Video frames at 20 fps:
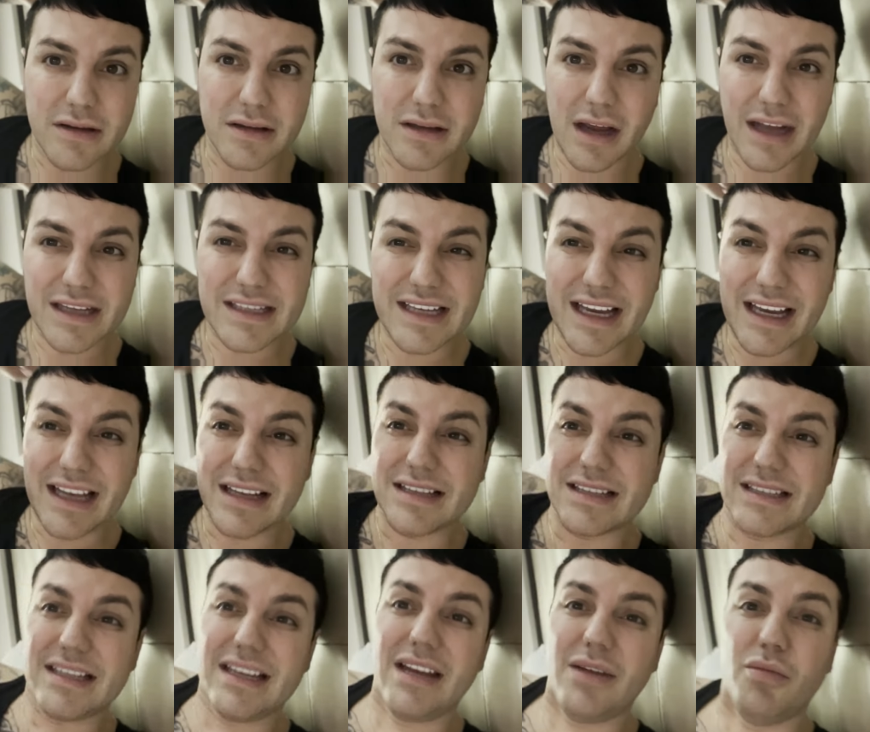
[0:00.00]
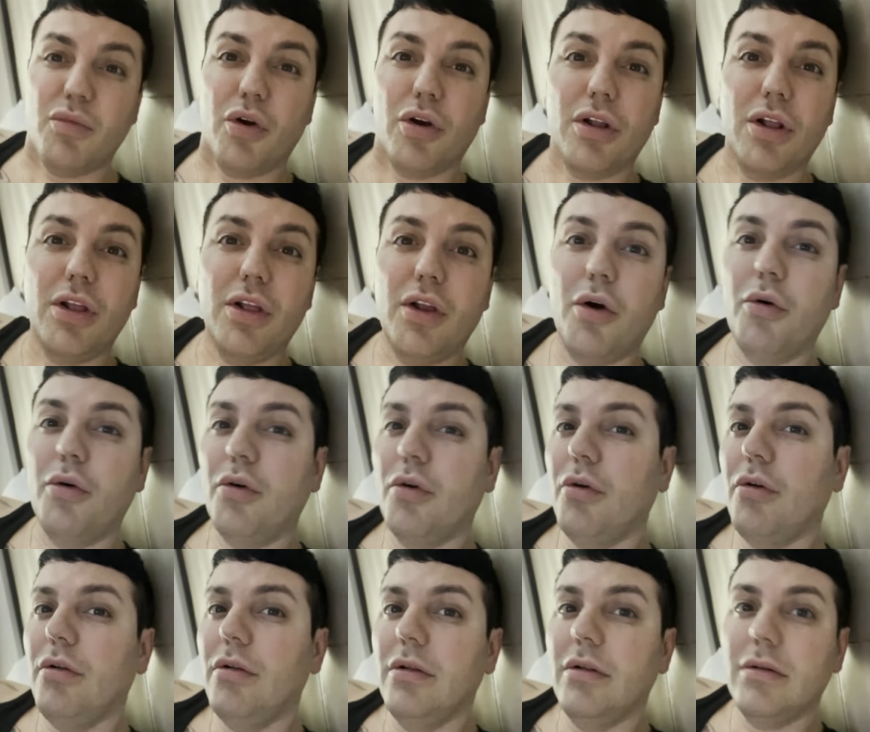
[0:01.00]
I'd say seeing more
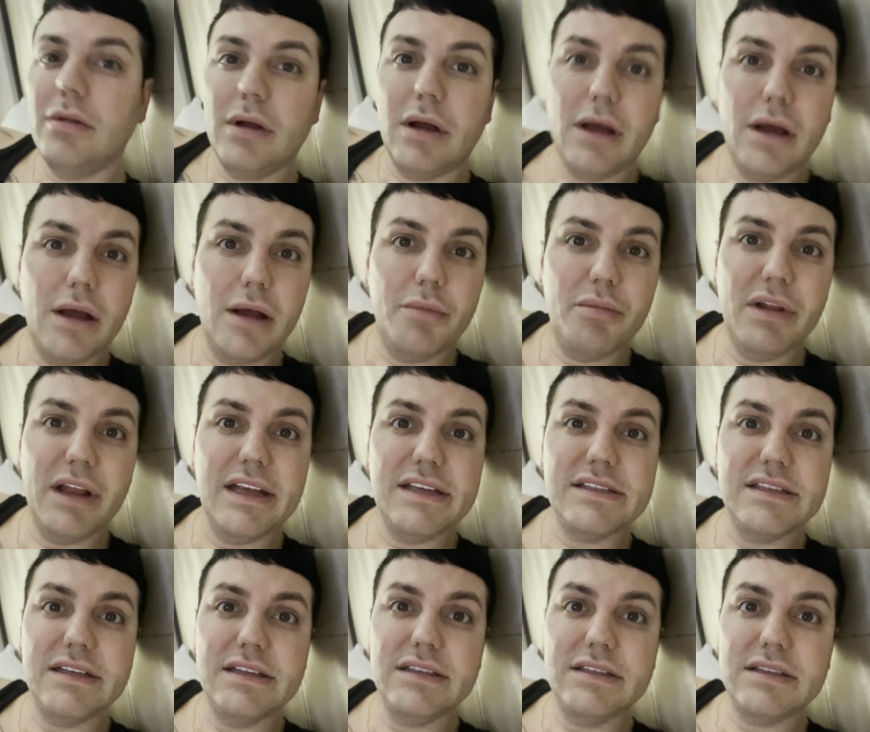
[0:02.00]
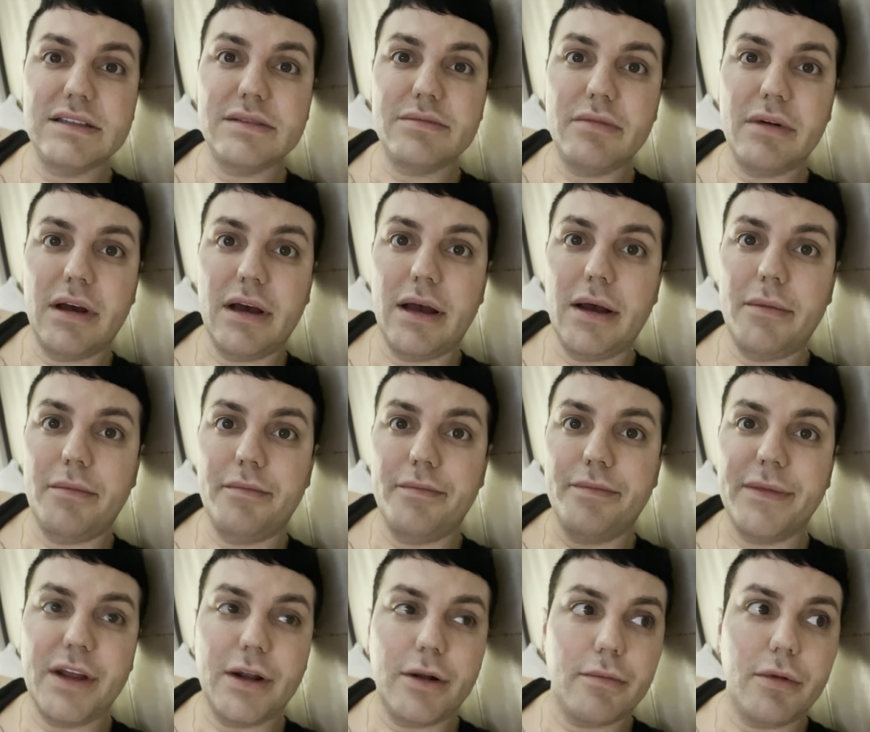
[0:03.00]
local places,
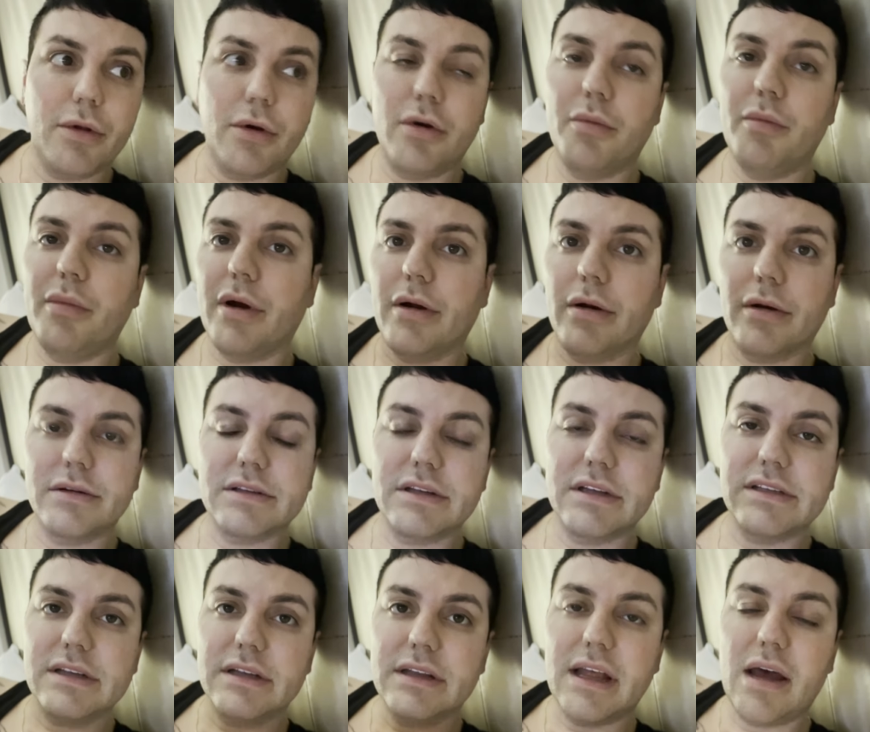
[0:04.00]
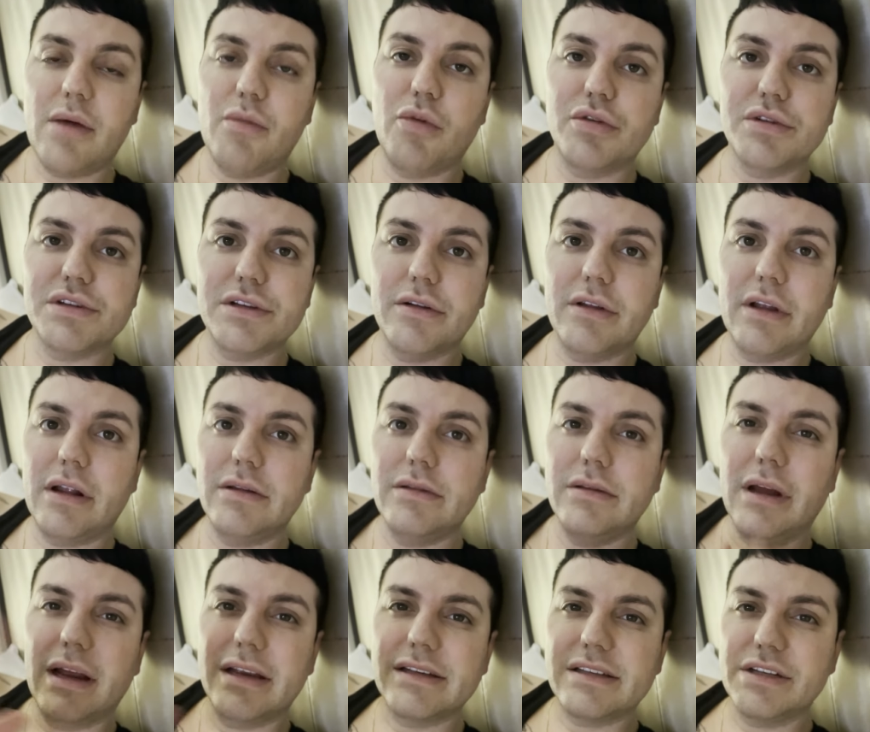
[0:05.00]
you know, local bars, things like that, more so than,
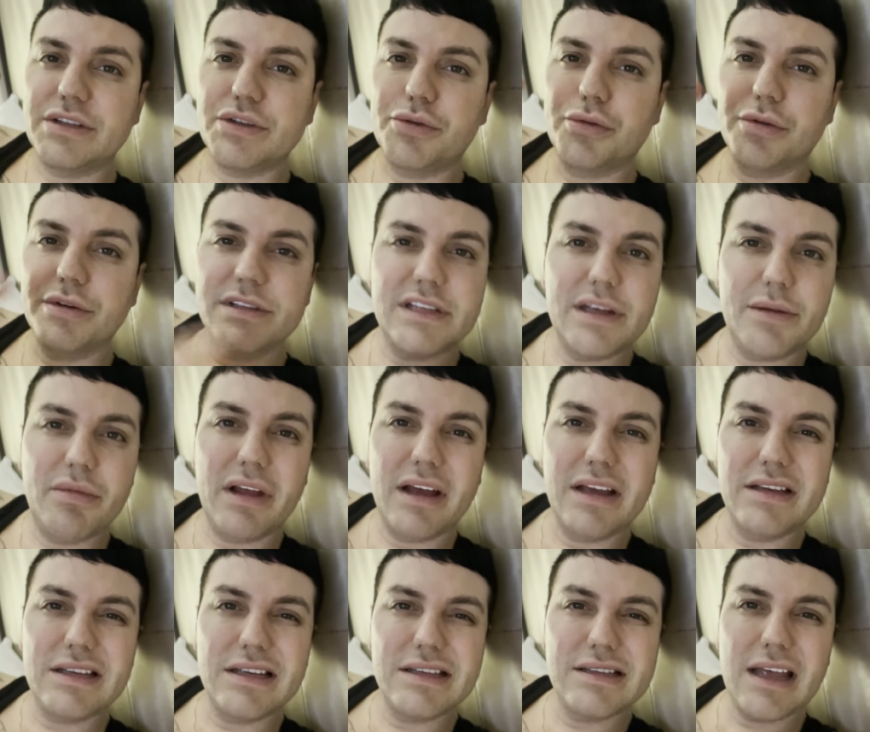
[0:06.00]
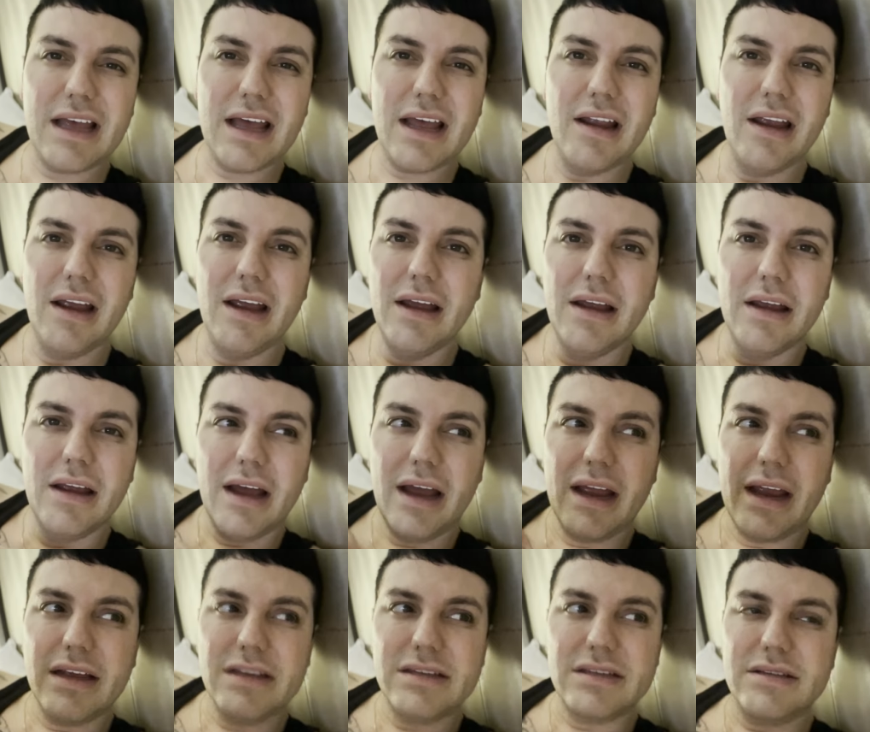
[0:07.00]
I guess, the touristy places that I
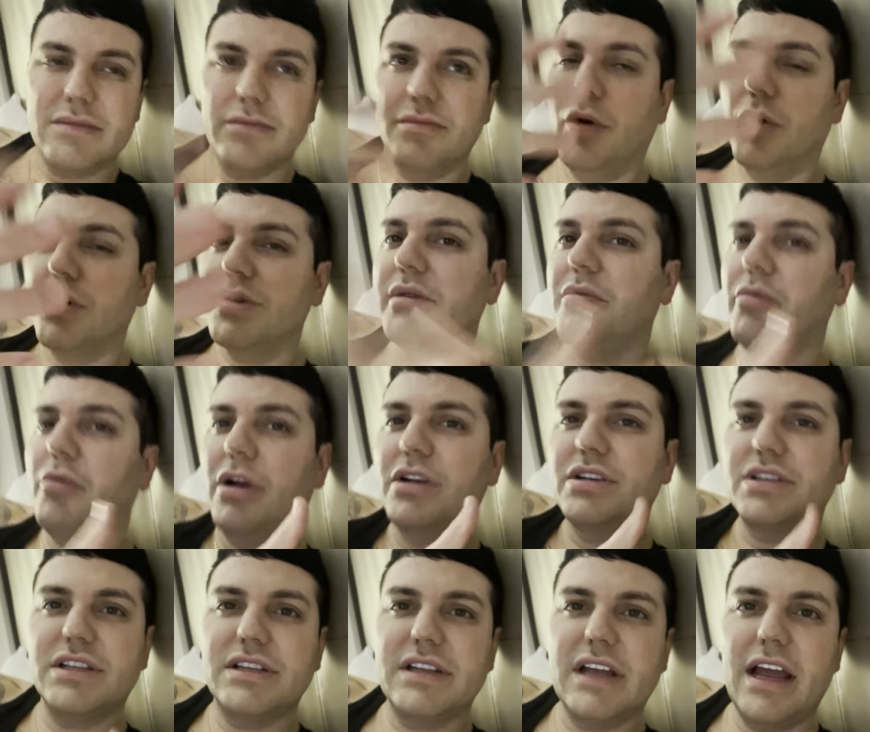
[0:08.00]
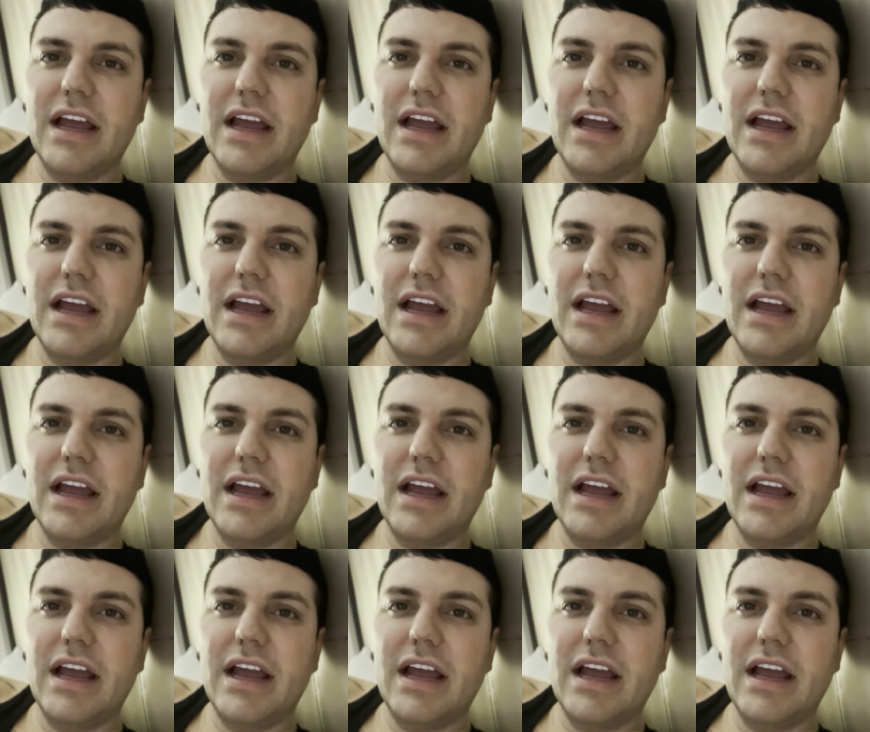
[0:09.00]
guess most people watch this